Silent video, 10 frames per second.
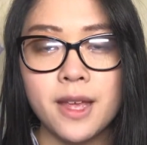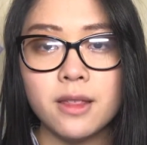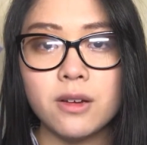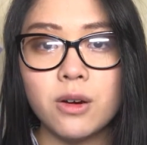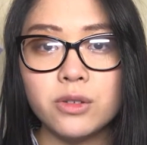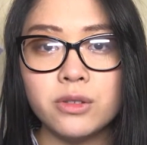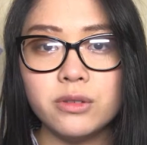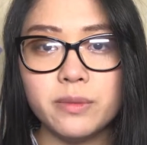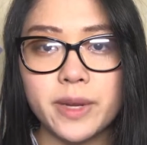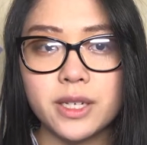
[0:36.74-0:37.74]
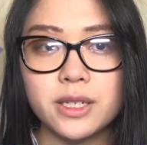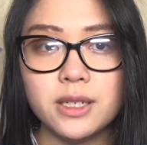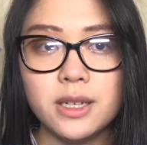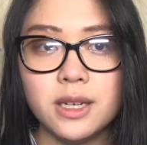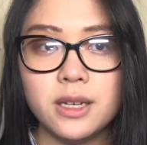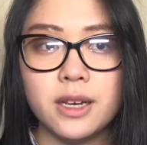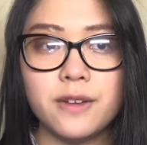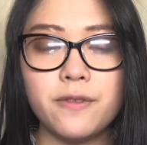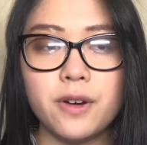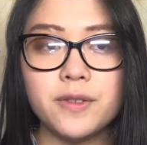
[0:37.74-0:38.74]
The cultural dimension
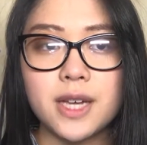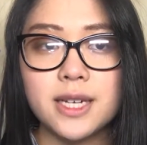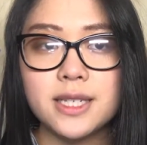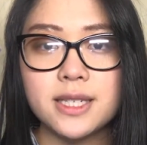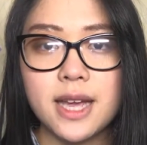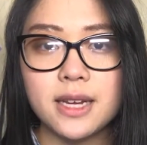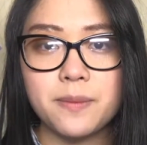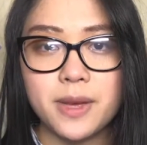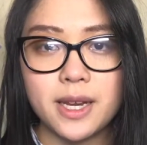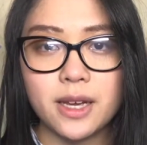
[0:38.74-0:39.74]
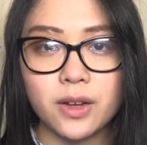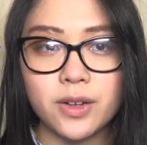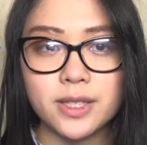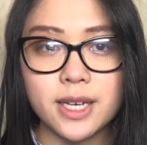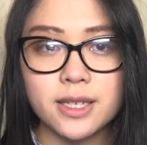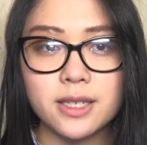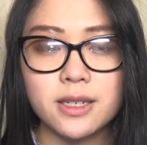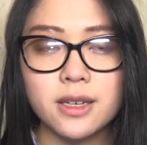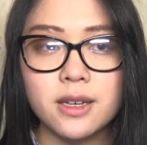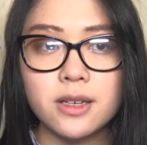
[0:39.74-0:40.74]
involves understanding meaning and context,
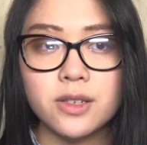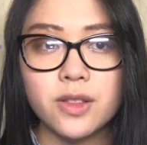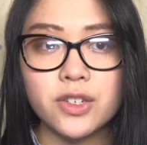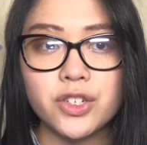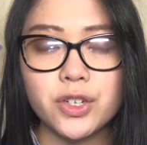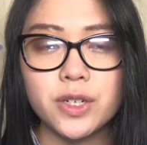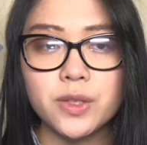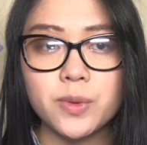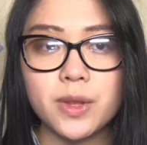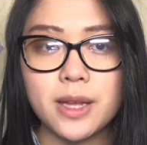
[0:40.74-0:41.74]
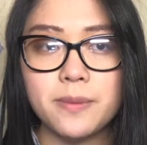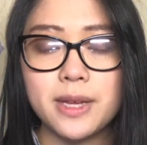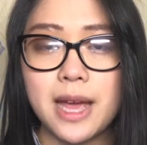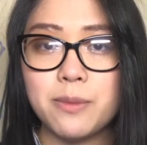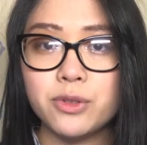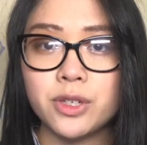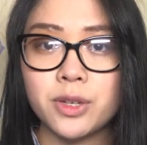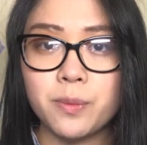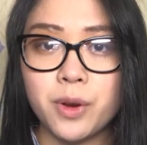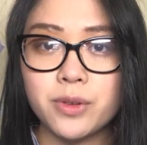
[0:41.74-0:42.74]
so that students will then be able to
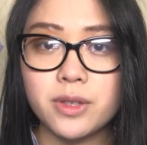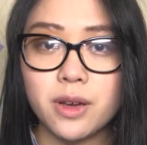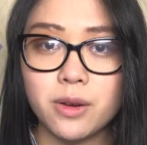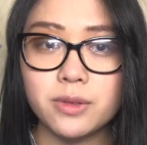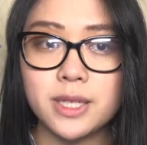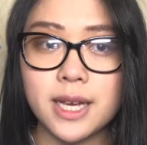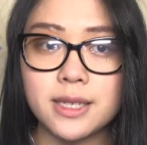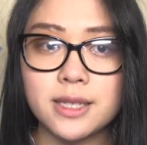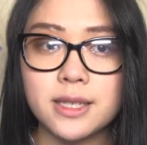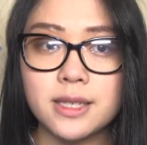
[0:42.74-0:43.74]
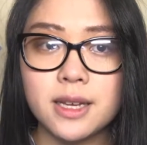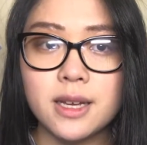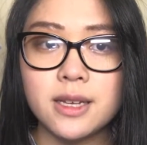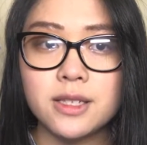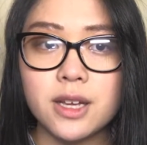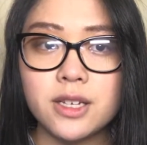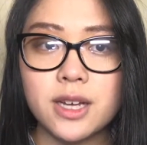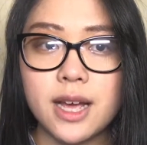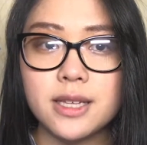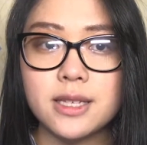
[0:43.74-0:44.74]
compose their own texts, such
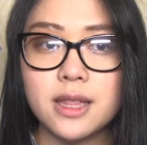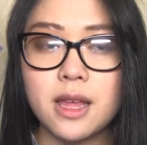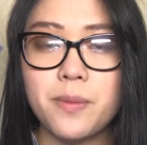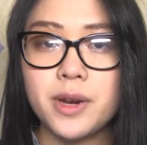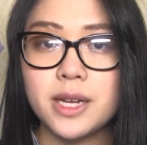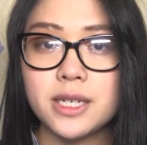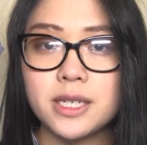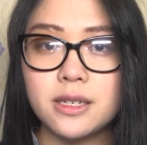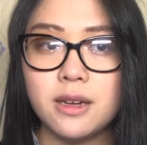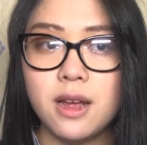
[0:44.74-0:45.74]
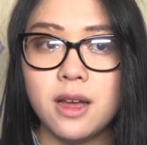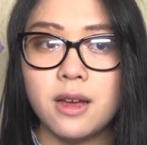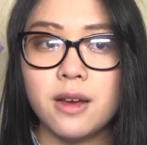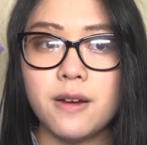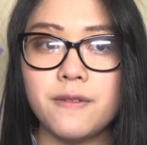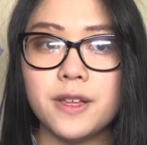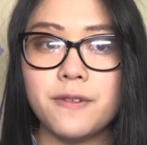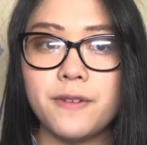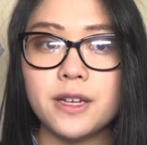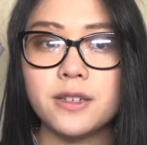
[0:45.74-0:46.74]
as in their prediction of the
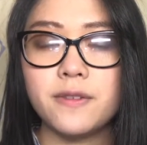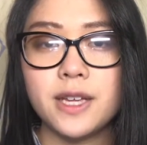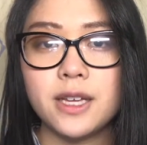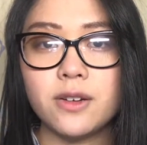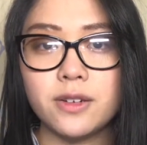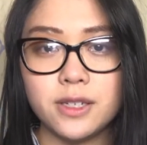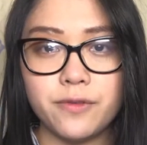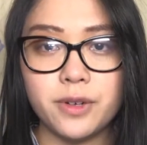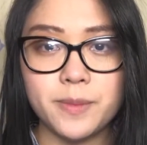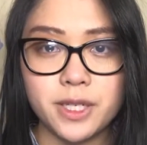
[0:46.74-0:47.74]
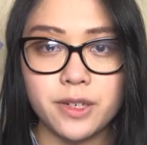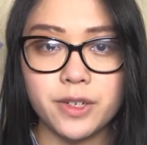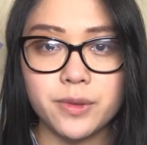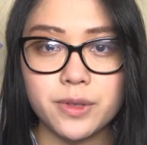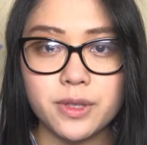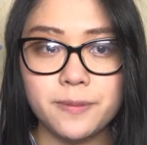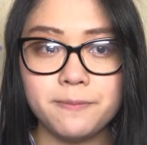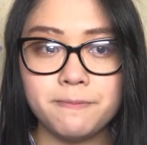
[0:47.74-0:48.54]
effect of heat on different materials.